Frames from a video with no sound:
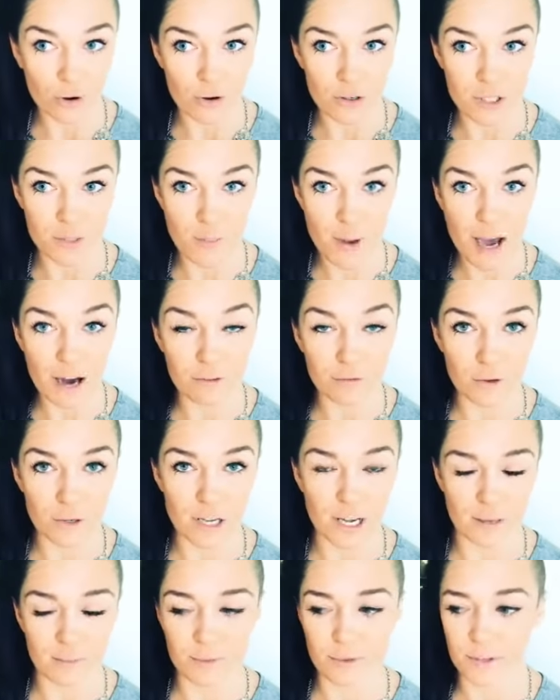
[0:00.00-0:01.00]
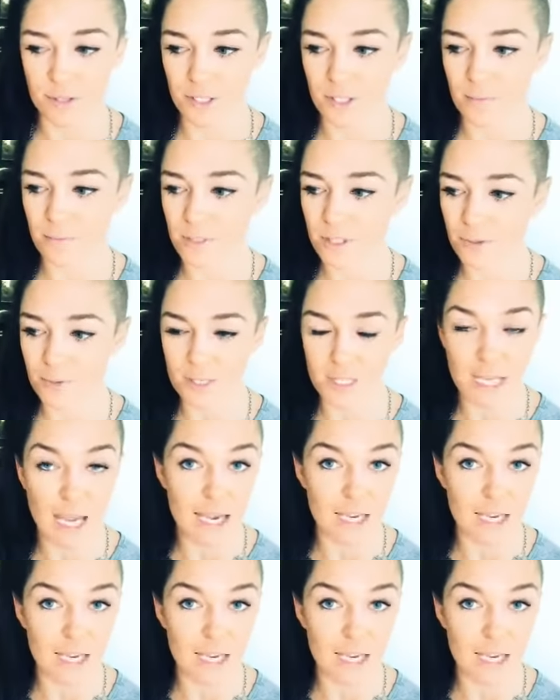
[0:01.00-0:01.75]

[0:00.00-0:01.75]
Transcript: who's a powerful young person between the